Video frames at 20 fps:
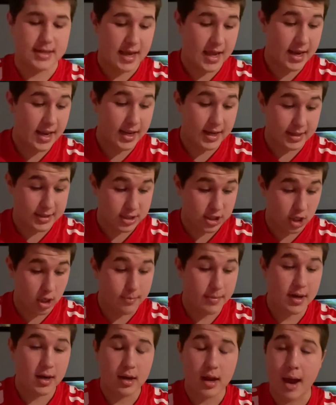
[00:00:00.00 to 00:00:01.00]
And
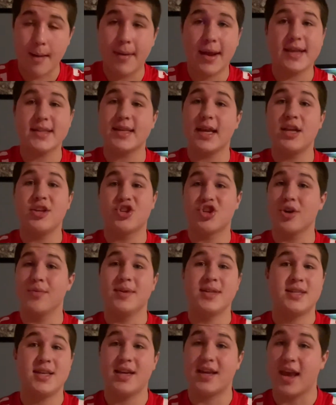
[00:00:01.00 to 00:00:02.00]
Sermon, I'm not saying
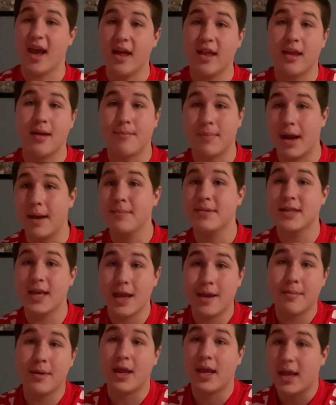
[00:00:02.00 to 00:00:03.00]
Sermon Zeke Elliott, but I'm
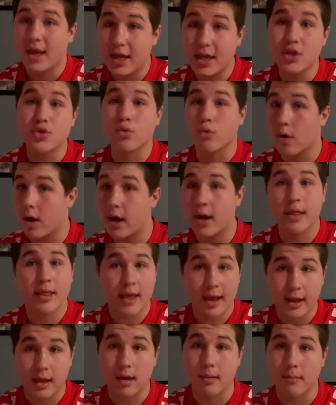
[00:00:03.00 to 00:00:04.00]
saying he's running
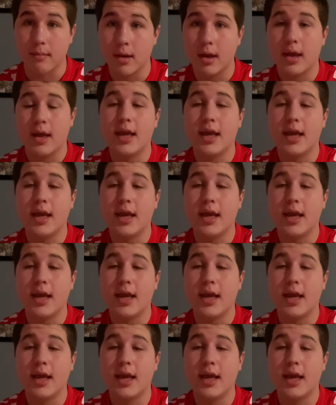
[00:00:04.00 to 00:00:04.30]
like him.